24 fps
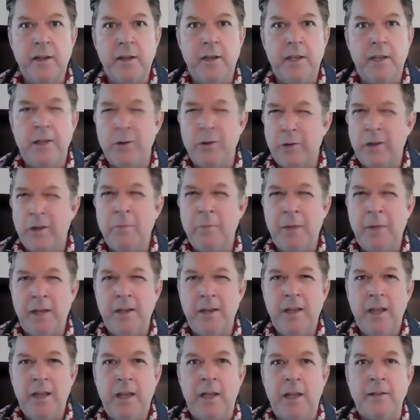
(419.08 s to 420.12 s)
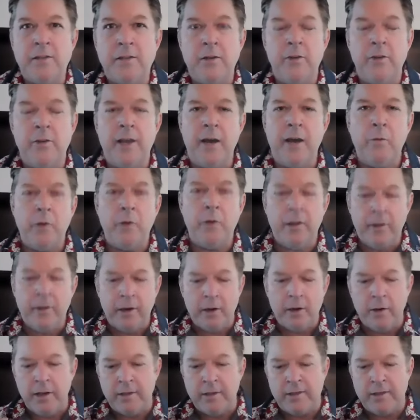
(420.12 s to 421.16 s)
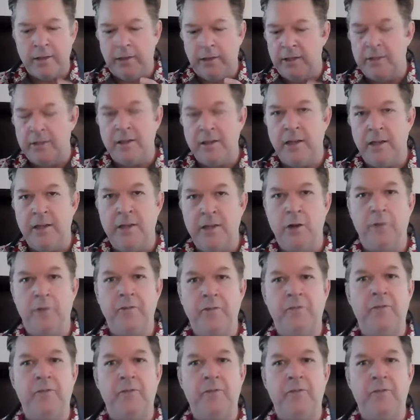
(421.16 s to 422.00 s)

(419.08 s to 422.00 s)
You know what I mean? And so that way there is let's, you know, if a